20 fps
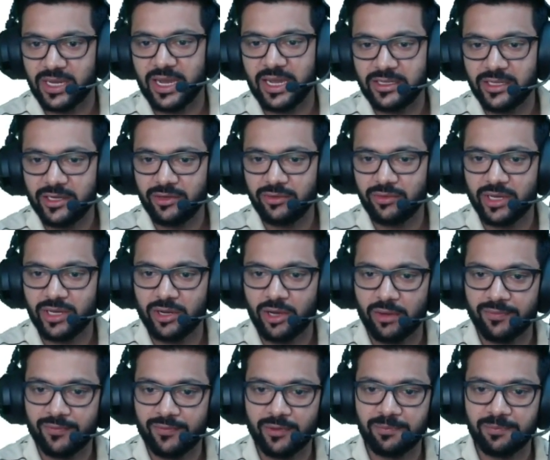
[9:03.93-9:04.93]
Either you can
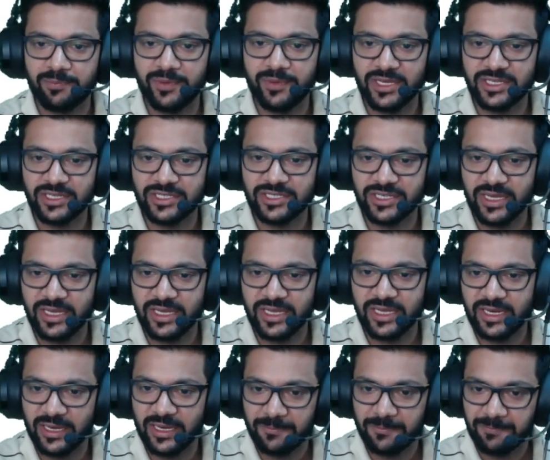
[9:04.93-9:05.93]
opt for PhD in
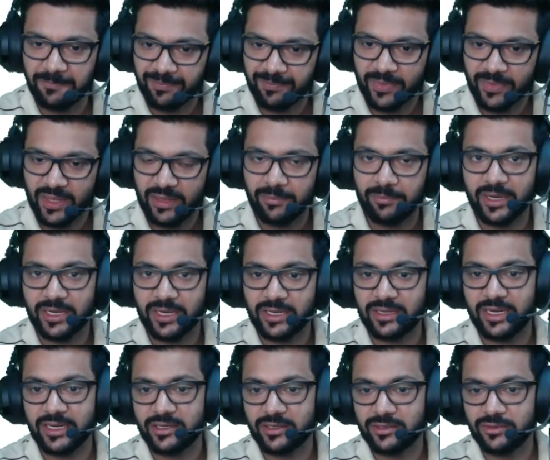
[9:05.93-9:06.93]
India, but
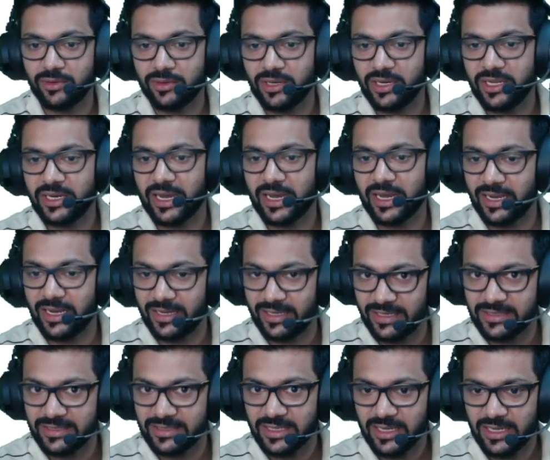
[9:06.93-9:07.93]
that too only in
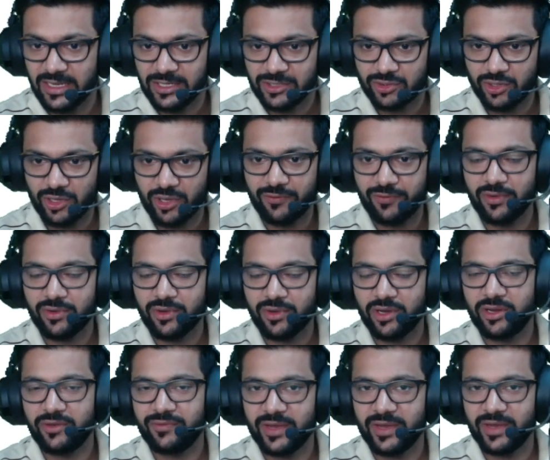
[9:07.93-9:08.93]
IITs. So if you
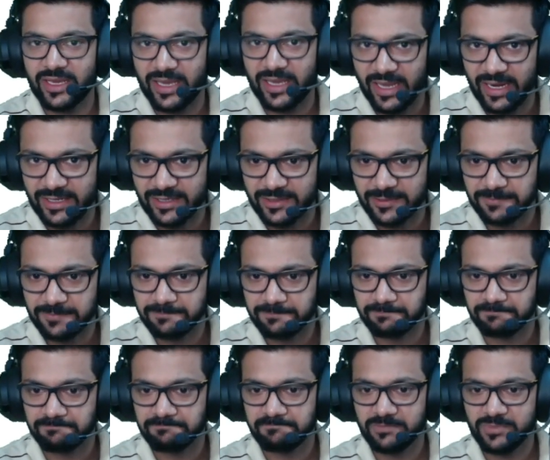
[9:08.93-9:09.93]
qualify GATE,
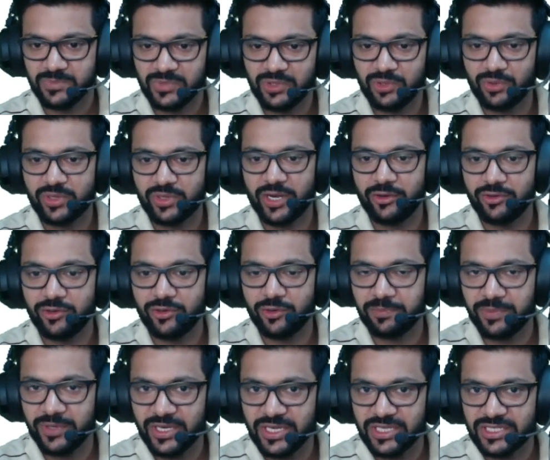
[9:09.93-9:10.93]
you can do your
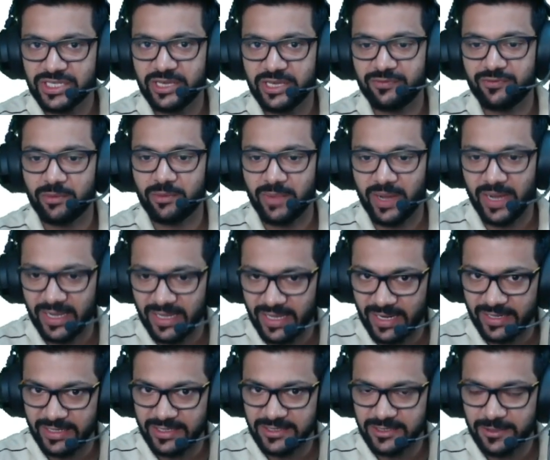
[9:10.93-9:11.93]
PhD from
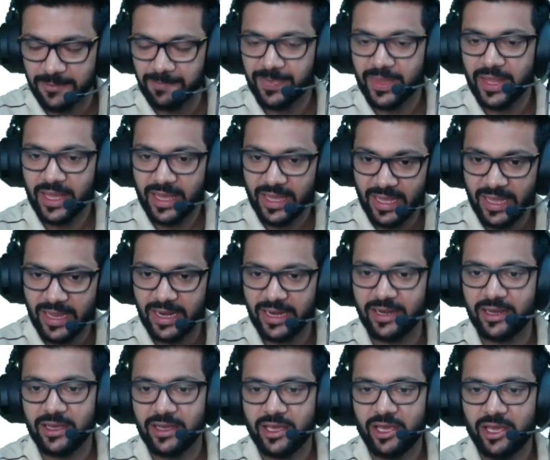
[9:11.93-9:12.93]
IITs. And
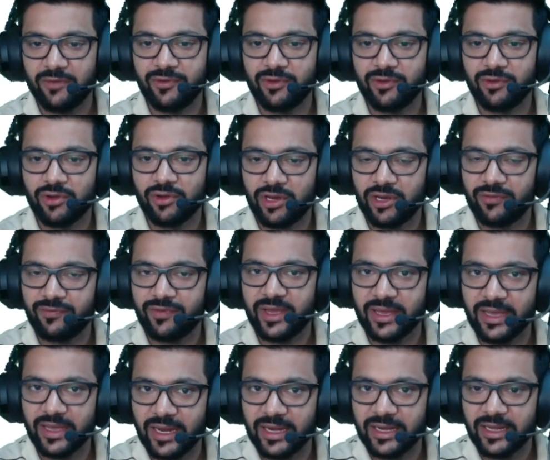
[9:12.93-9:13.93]
if you qualify
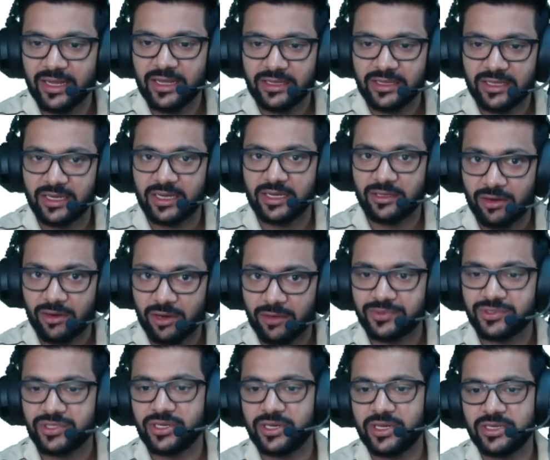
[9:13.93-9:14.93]
GATE, the other
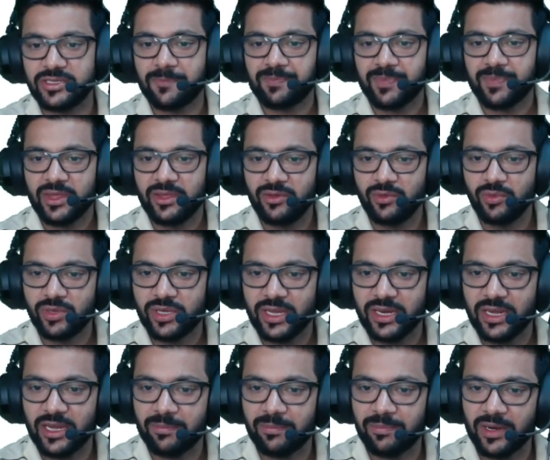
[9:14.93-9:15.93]
option is you
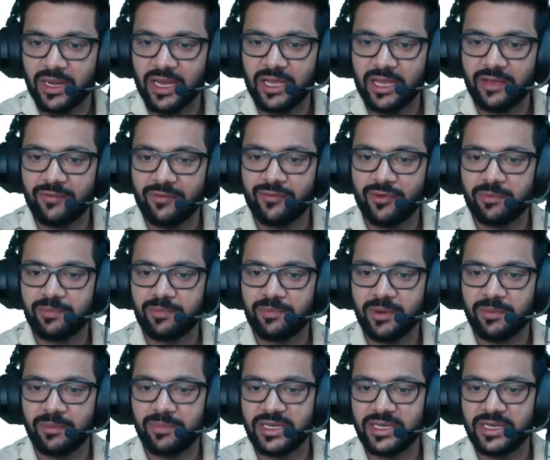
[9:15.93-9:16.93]
can apply for
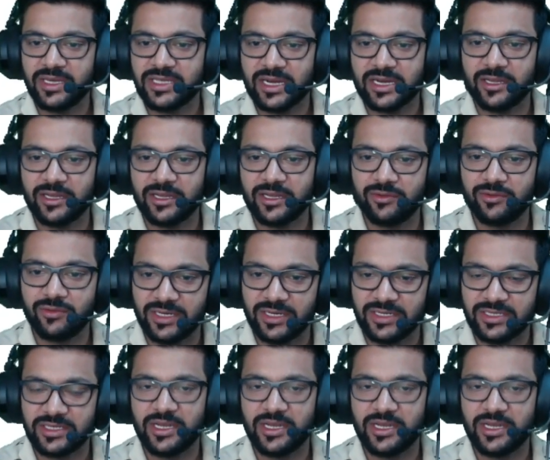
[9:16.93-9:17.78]
public sector units.